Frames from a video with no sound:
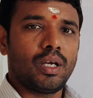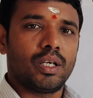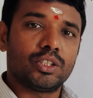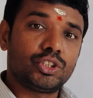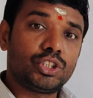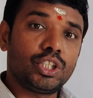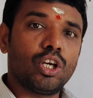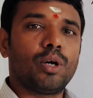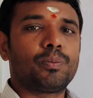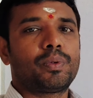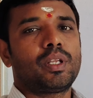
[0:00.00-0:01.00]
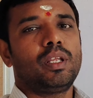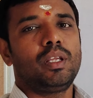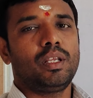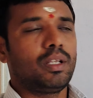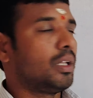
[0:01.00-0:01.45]
and g of
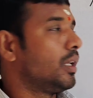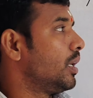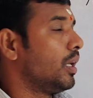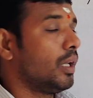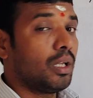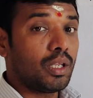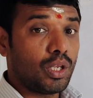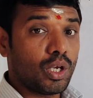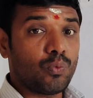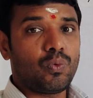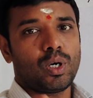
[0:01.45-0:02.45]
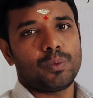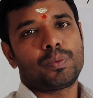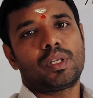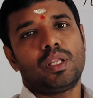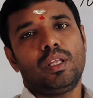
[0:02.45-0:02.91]
t, f
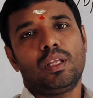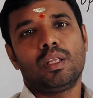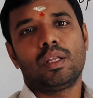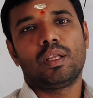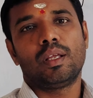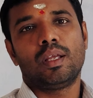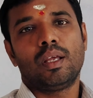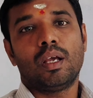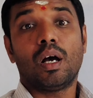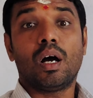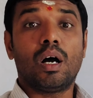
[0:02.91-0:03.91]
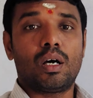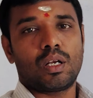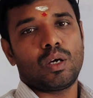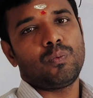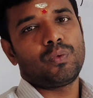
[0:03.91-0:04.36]
of t,
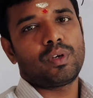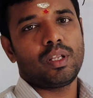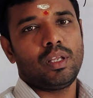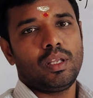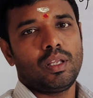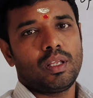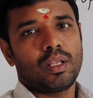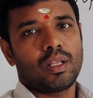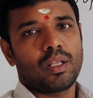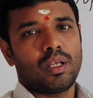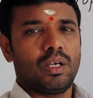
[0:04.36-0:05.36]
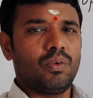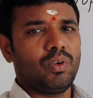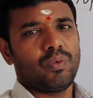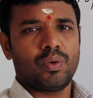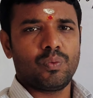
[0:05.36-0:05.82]
r of t.
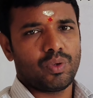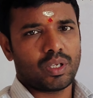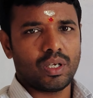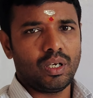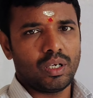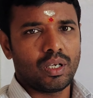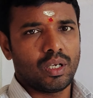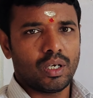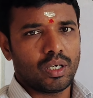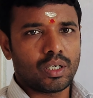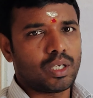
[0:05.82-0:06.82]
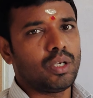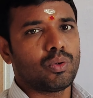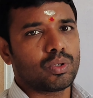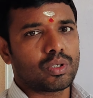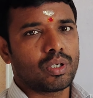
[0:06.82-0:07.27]
However, we can
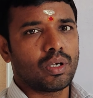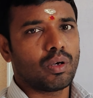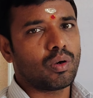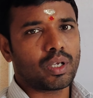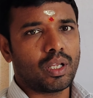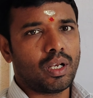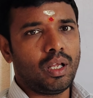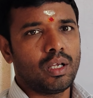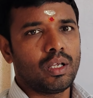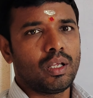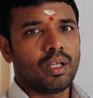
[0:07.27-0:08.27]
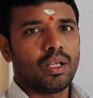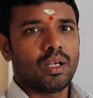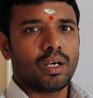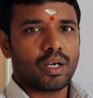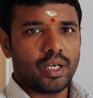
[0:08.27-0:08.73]
denote. Okay, na?
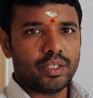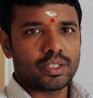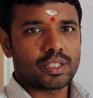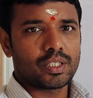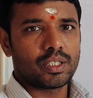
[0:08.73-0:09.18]
Right?